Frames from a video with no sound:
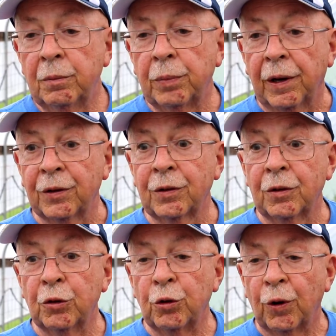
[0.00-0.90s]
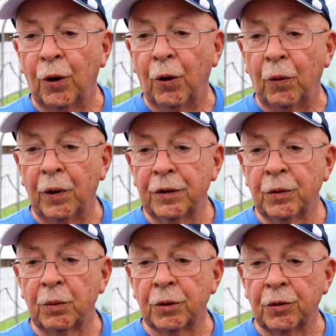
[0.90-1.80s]
Pest control, that's
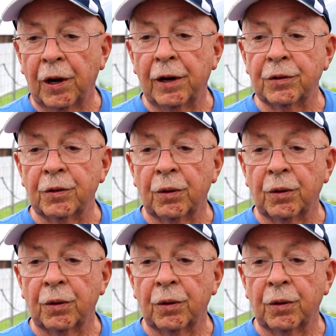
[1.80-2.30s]
a real challenge